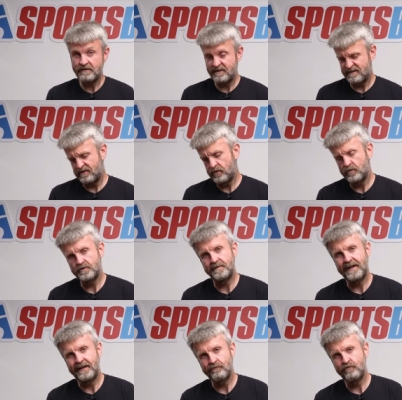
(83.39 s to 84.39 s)
doesn't cause me
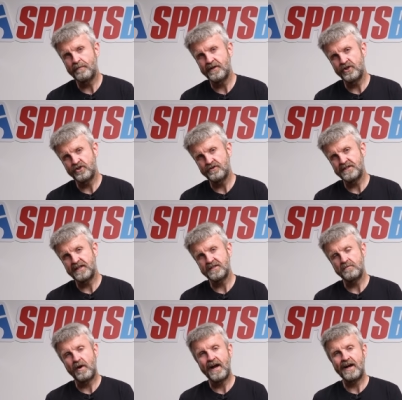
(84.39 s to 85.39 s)
any rubbing issues against
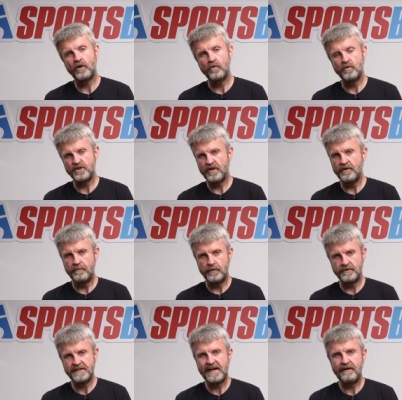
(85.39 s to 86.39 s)
my ankle, which other
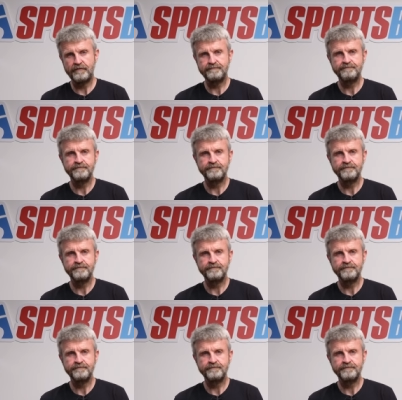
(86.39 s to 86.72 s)
boots have.